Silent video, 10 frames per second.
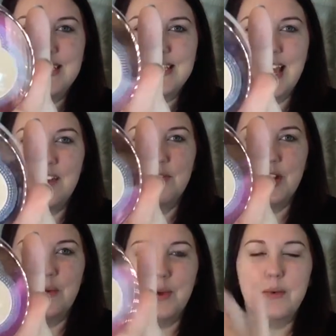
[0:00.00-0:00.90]
is kind of
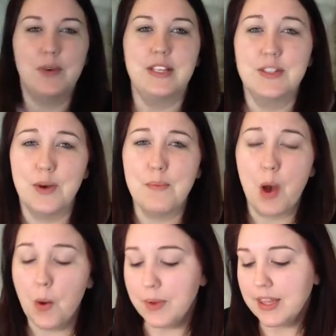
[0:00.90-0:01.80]
what I went with. So I'm
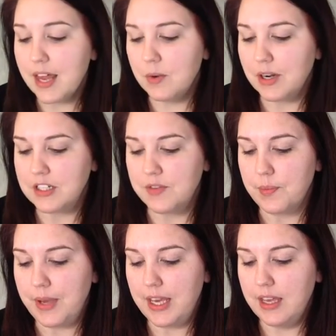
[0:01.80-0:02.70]
hoping that it works
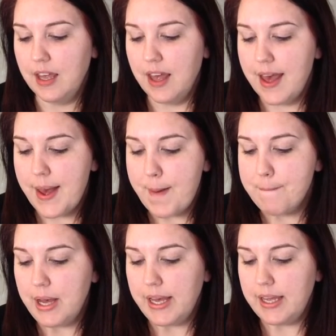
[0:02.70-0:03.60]
for me,
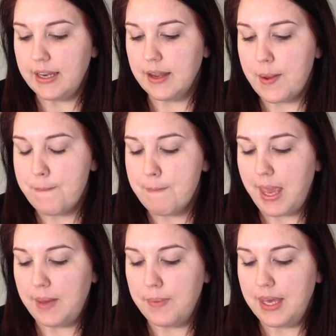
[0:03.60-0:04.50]
but
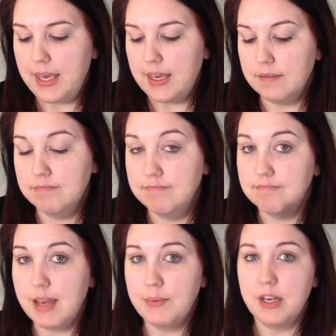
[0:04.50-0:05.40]
maybe
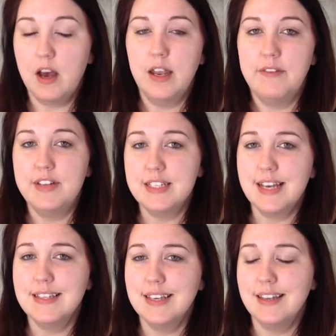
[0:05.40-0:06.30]
not. If it
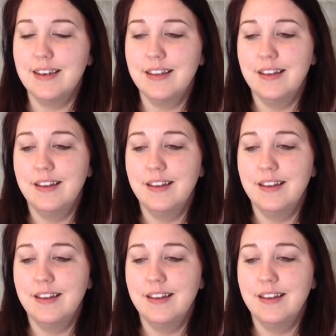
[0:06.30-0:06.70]
doesn't,